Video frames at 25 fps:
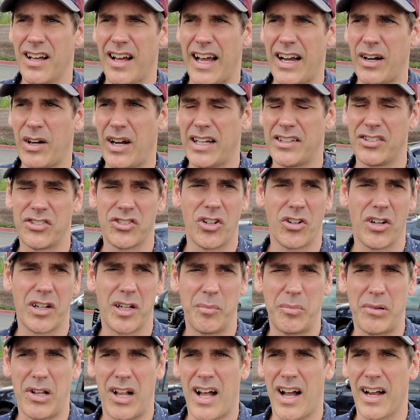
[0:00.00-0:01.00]
I started
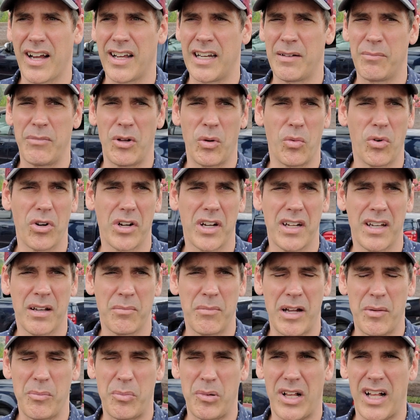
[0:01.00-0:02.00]
a blog, and I've been working
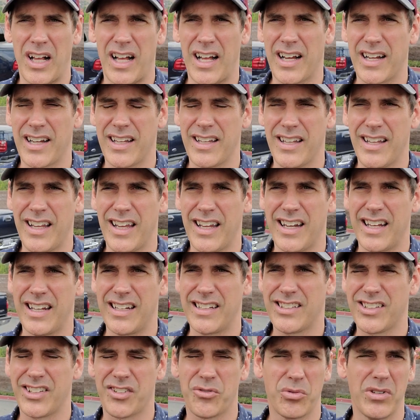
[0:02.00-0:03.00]
on my blog, and
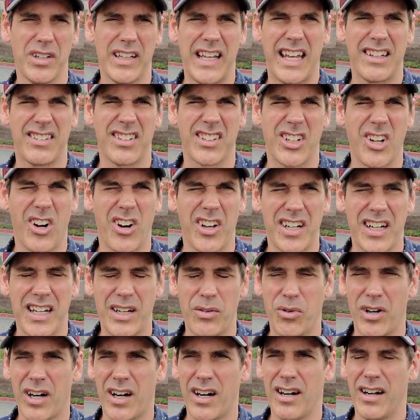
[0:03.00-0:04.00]
it just really hasn't gone
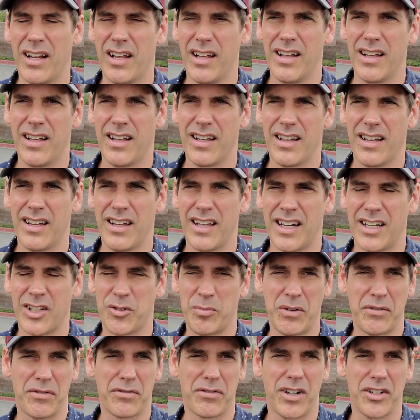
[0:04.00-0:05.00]
anywhere, and it's
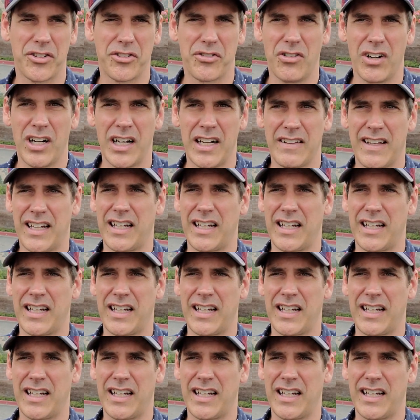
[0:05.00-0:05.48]
been frustrating.